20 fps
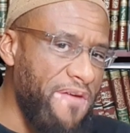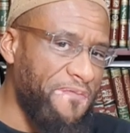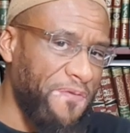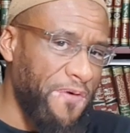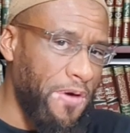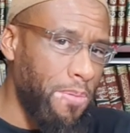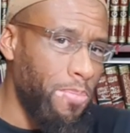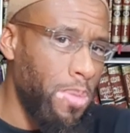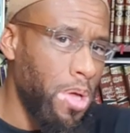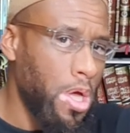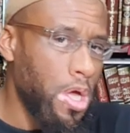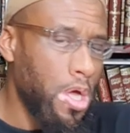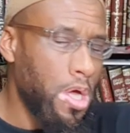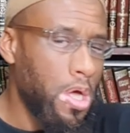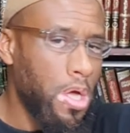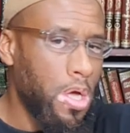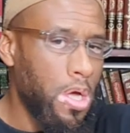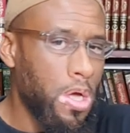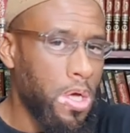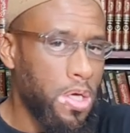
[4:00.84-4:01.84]
from
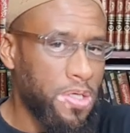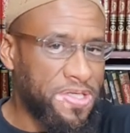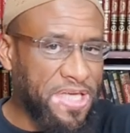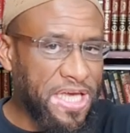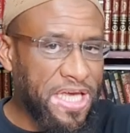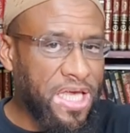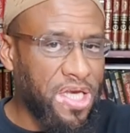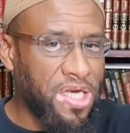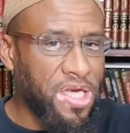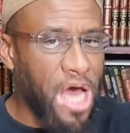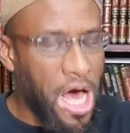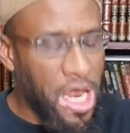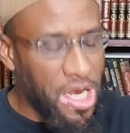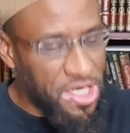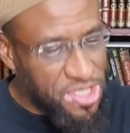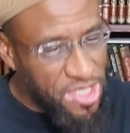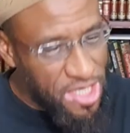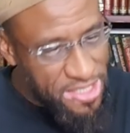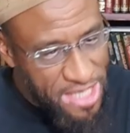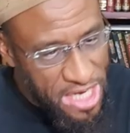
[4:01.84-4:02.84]
seeking
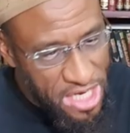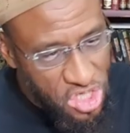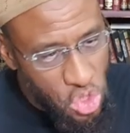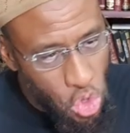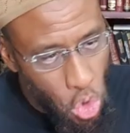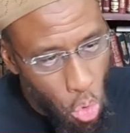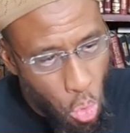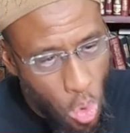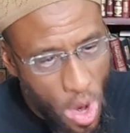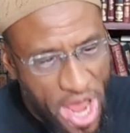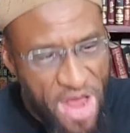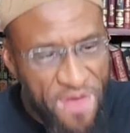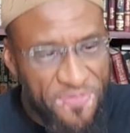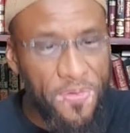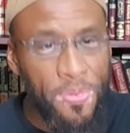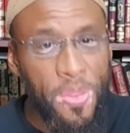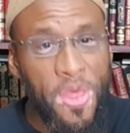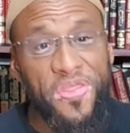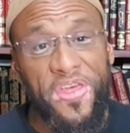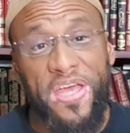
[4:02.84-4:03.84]
knowledge, that takes you away
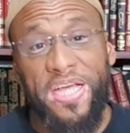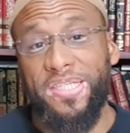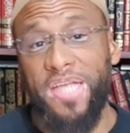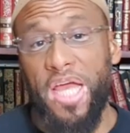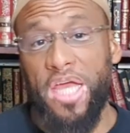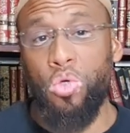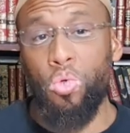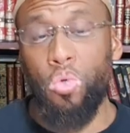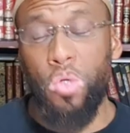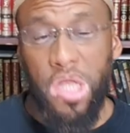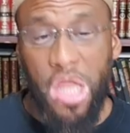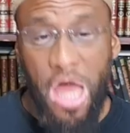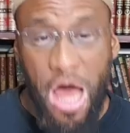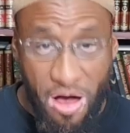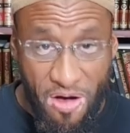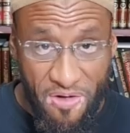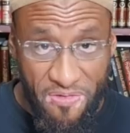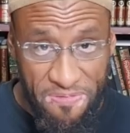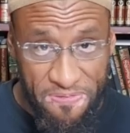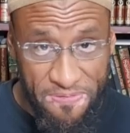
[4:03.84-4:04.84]
from the things that you
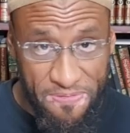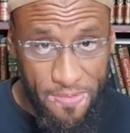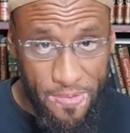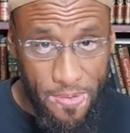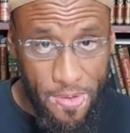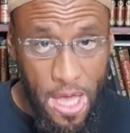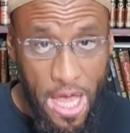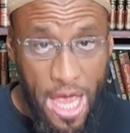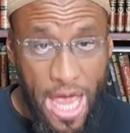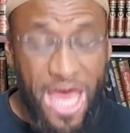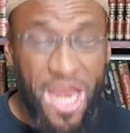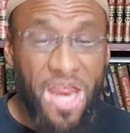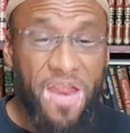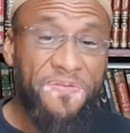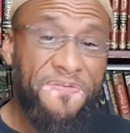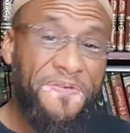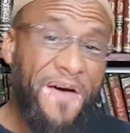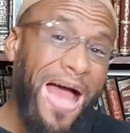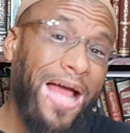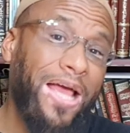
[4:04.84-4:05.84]
love, and
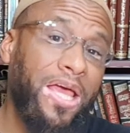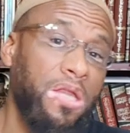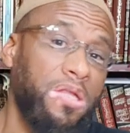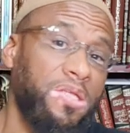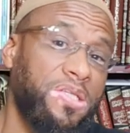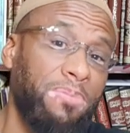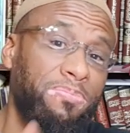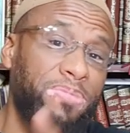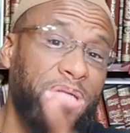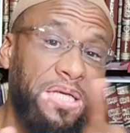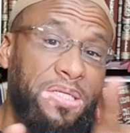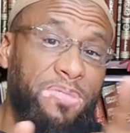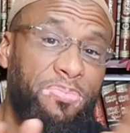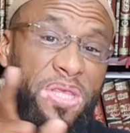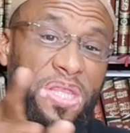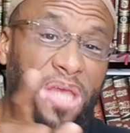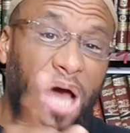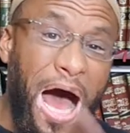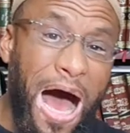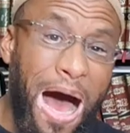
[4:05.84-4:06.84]
in fact can sometimes
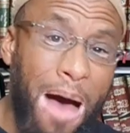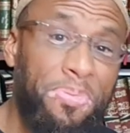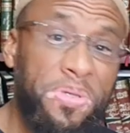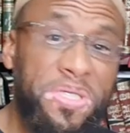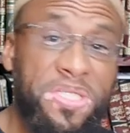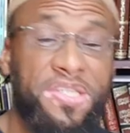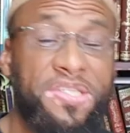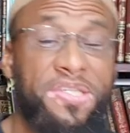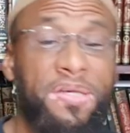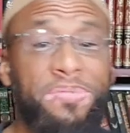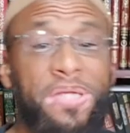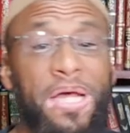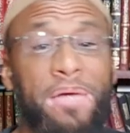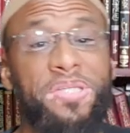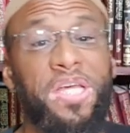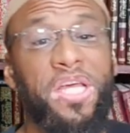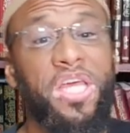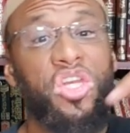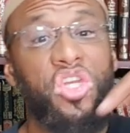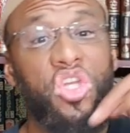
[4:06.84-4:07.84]
be the opposite.
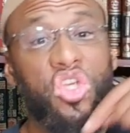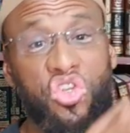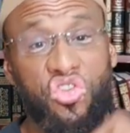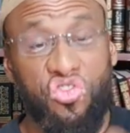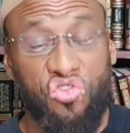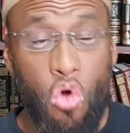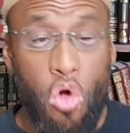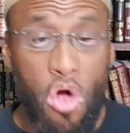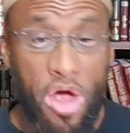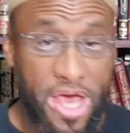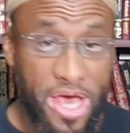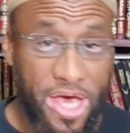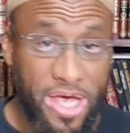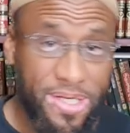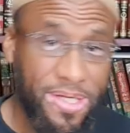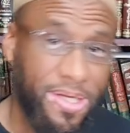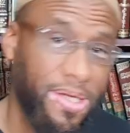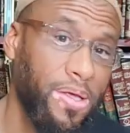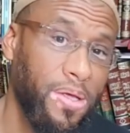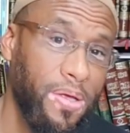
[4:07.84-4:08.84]
Sometimes it can destroy it.